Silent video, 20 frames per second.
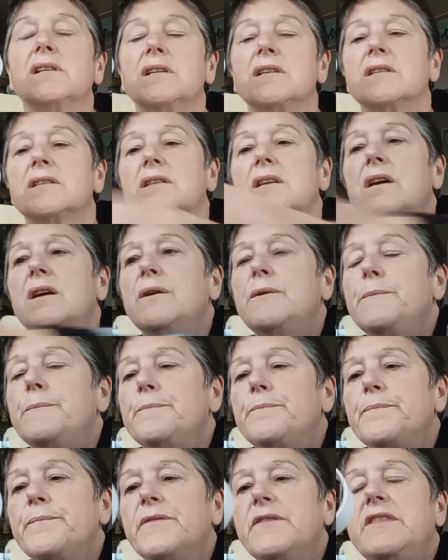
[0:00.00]
So
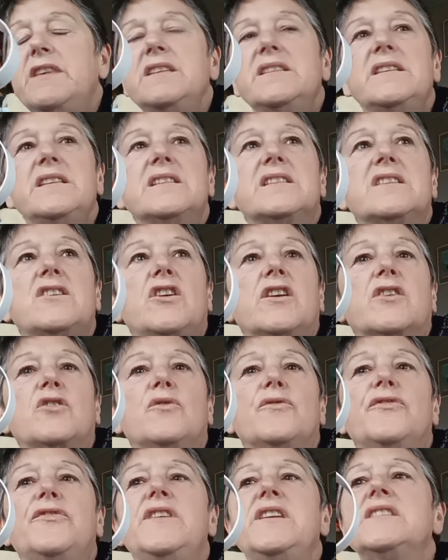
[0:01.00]
this is, I
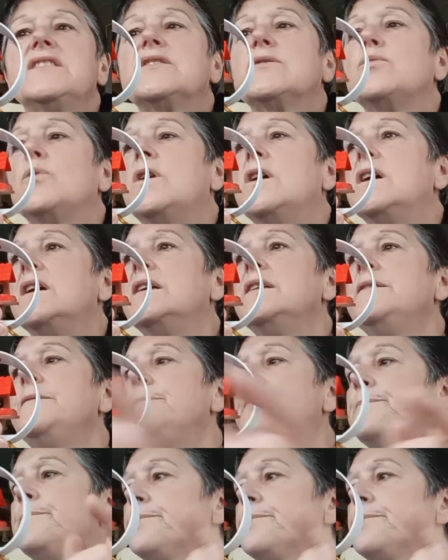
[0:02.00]
got this one.